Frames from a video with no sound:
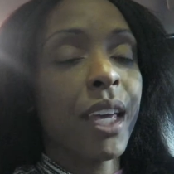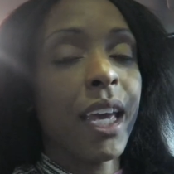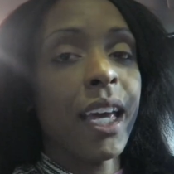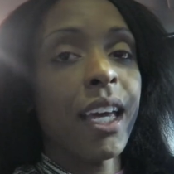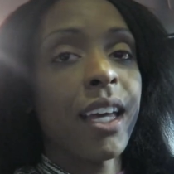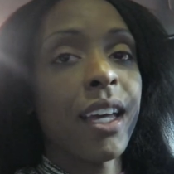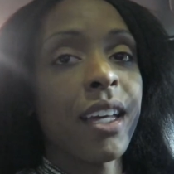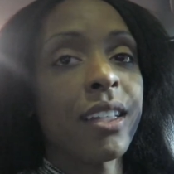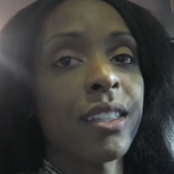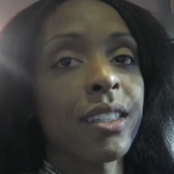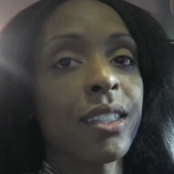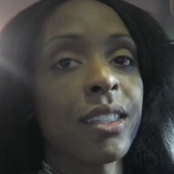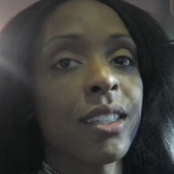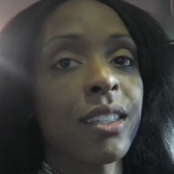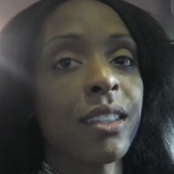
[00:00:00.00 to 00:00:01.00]
and
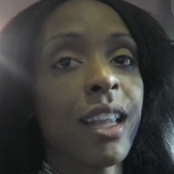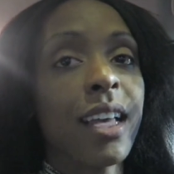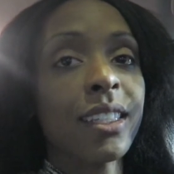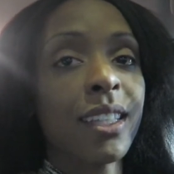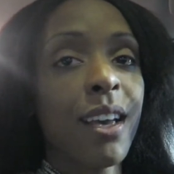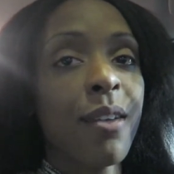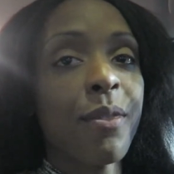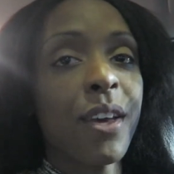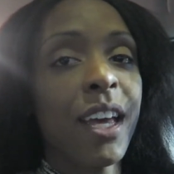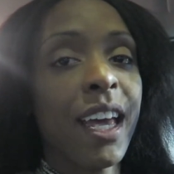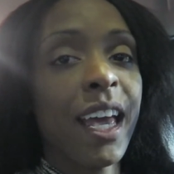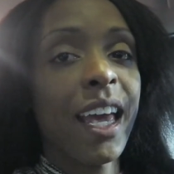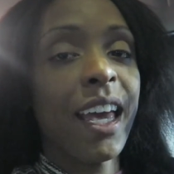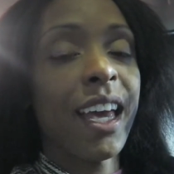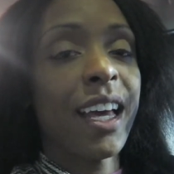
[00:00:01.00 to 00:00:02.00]
less of
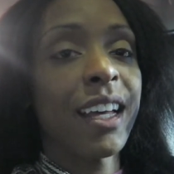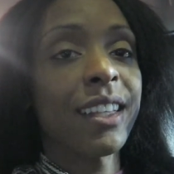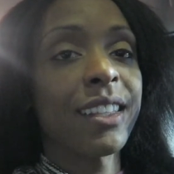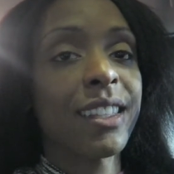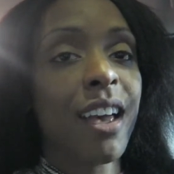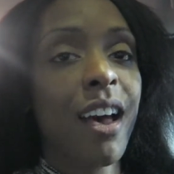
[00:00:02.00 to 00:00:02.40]
and